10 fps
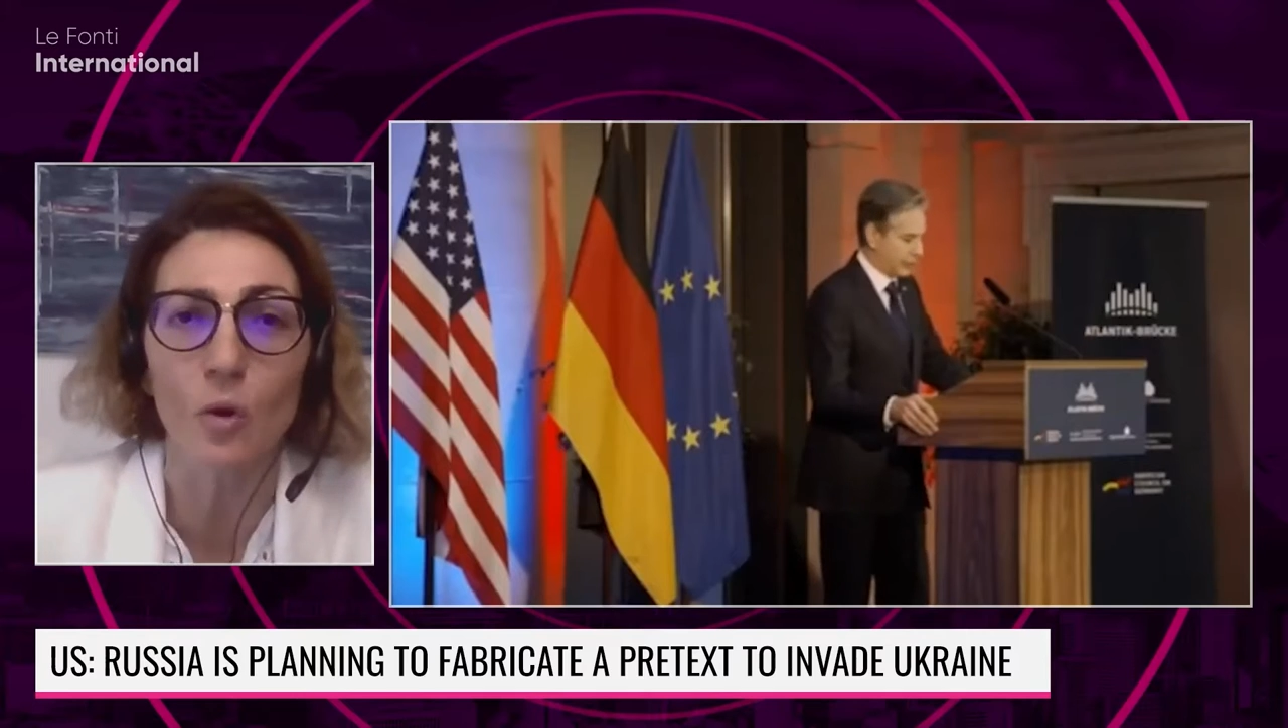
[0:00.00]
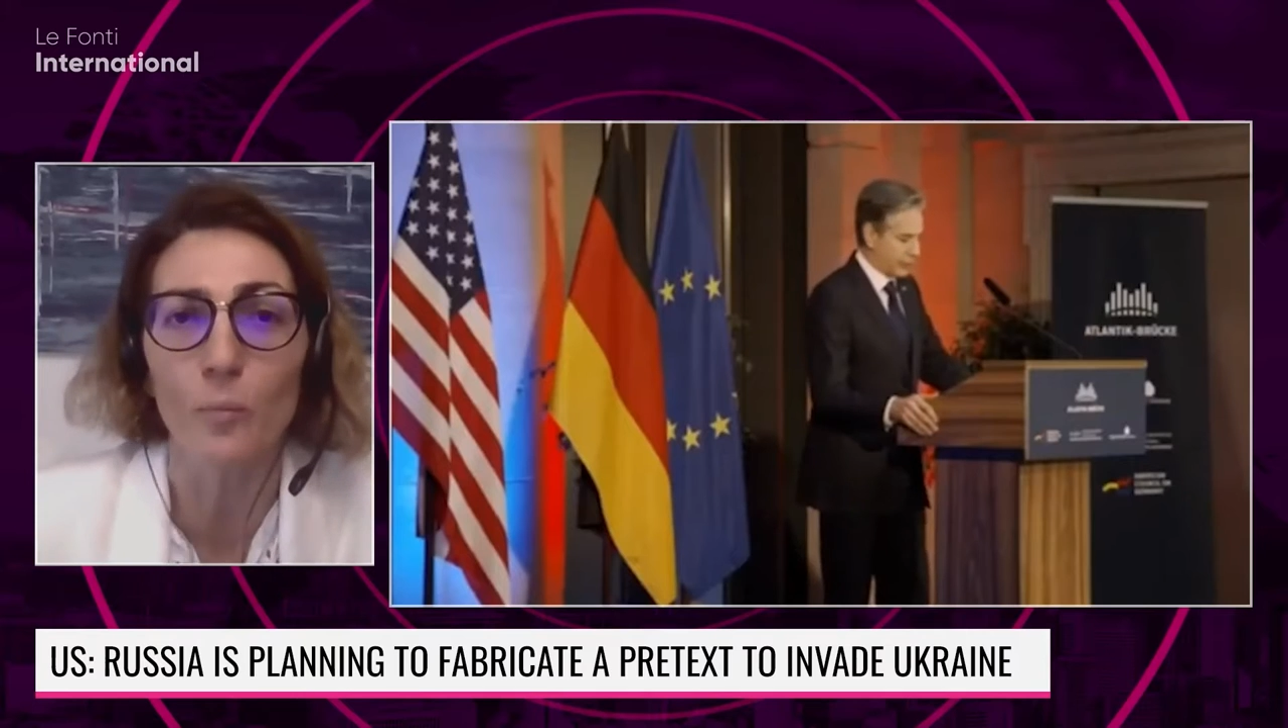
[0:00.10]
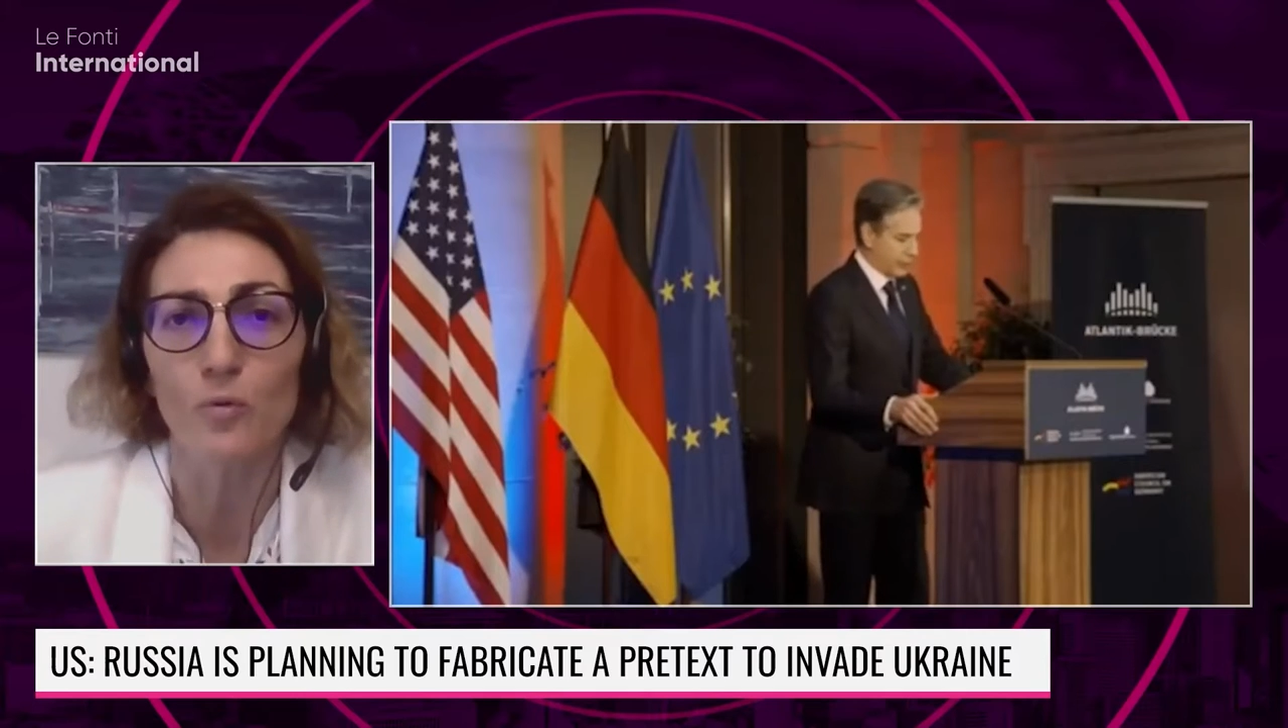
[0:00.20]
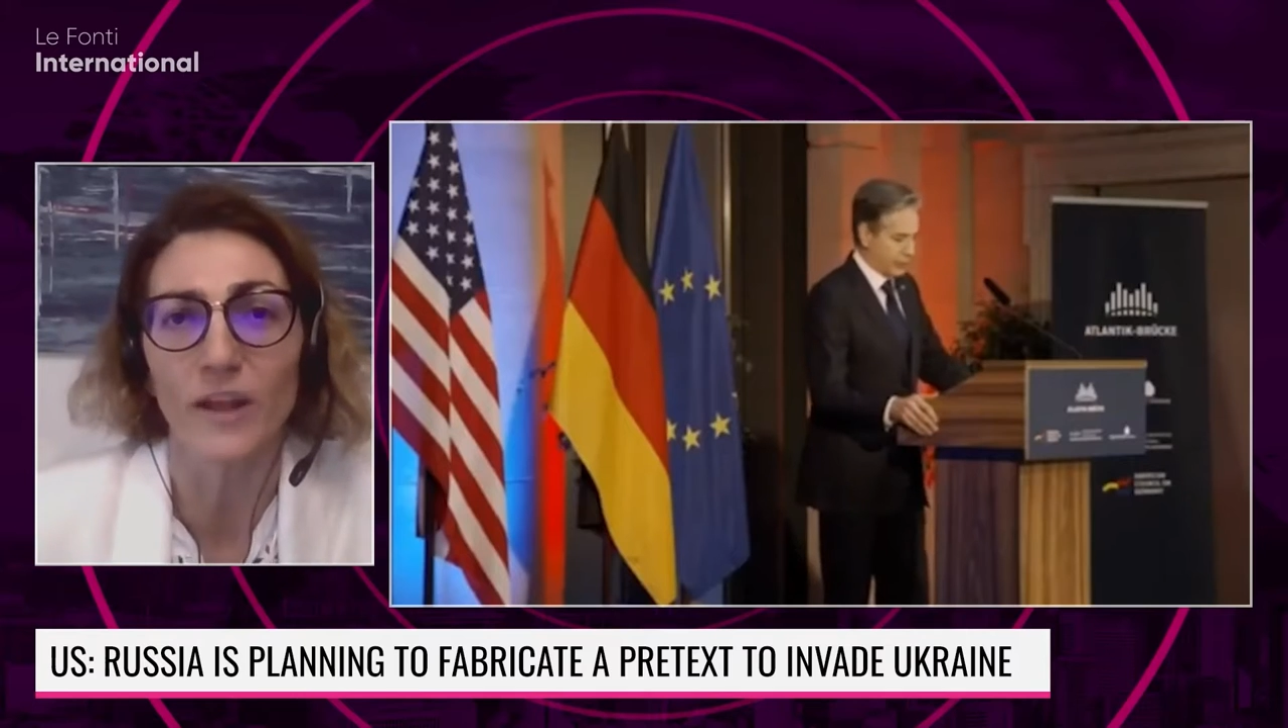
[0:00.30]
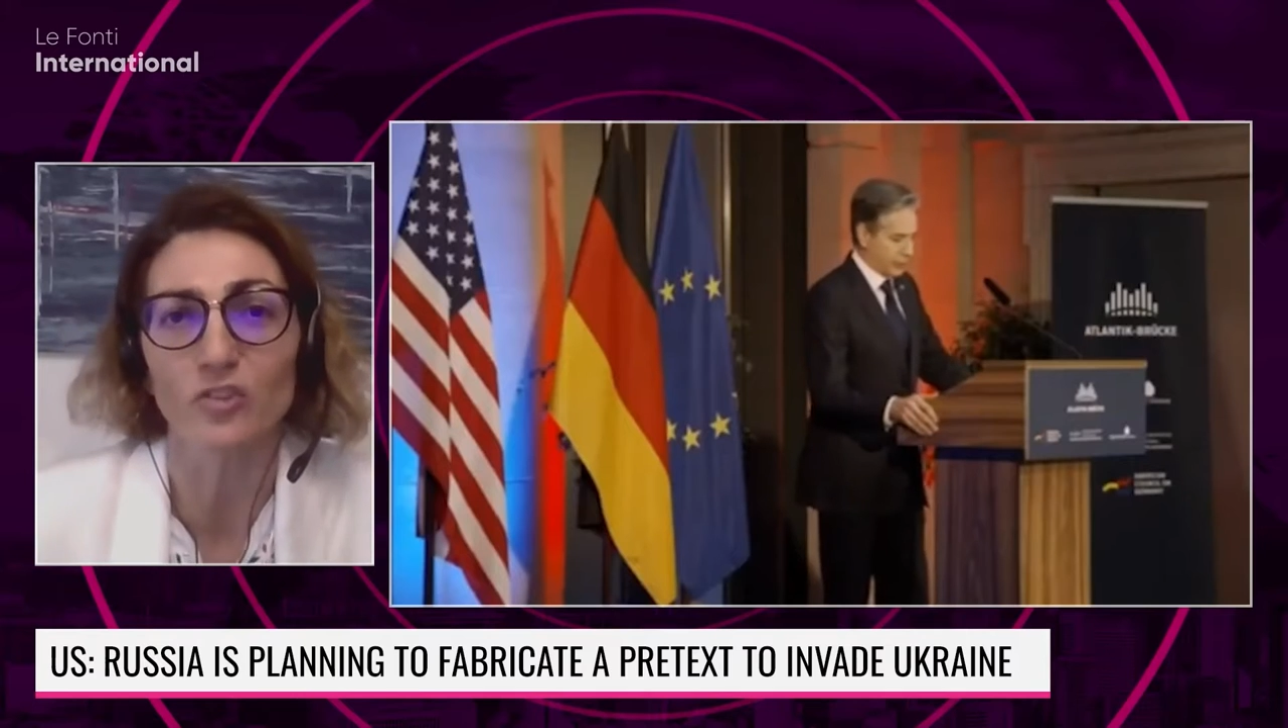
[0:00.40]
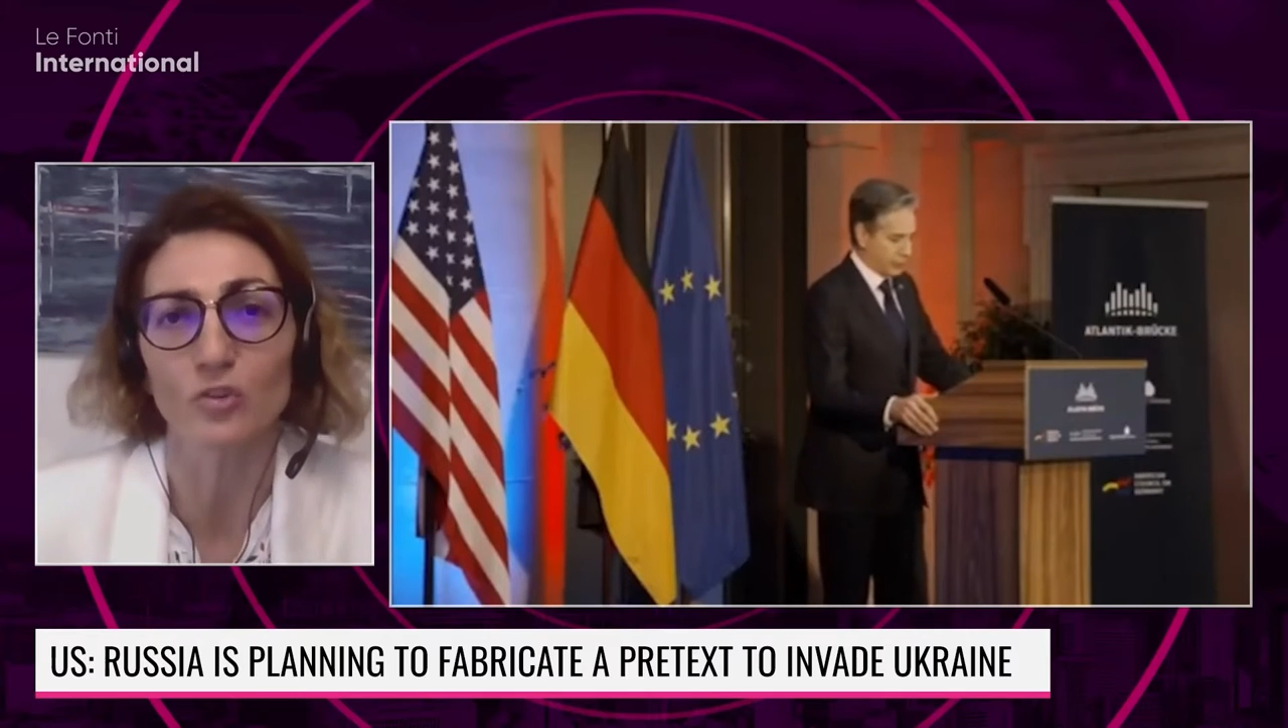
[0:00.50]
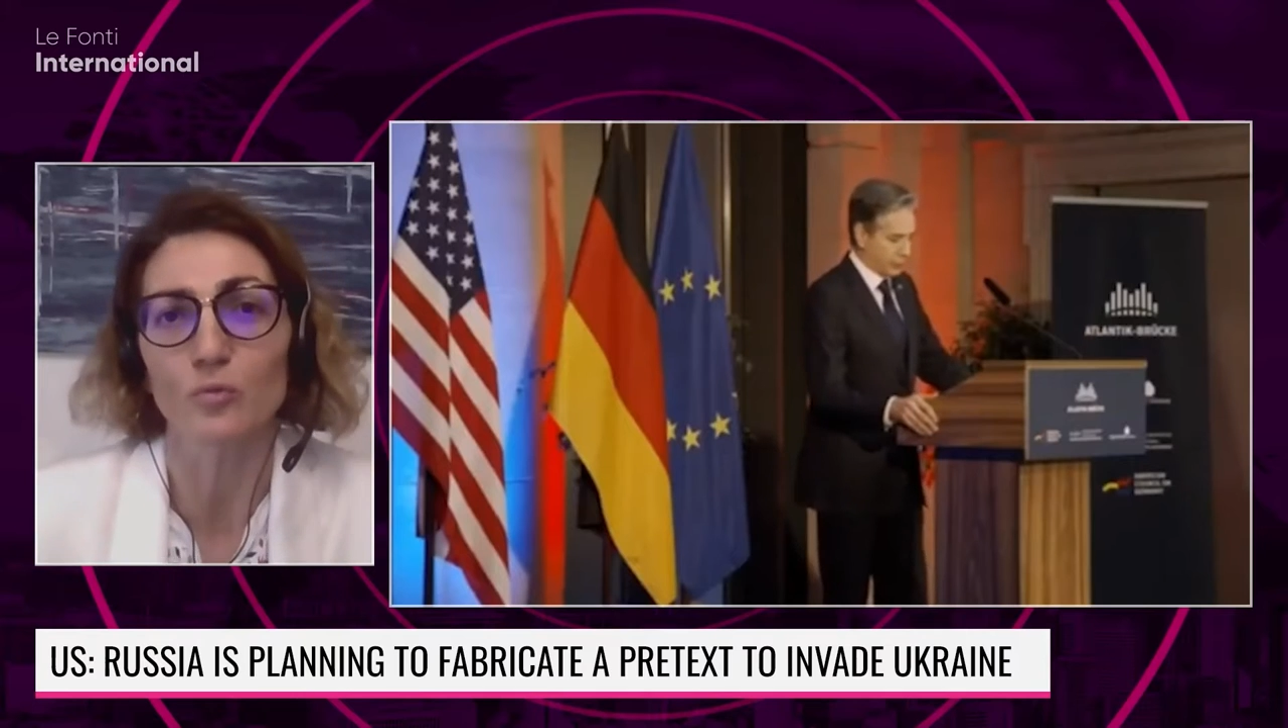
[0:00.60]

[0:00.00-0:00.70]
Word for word: operation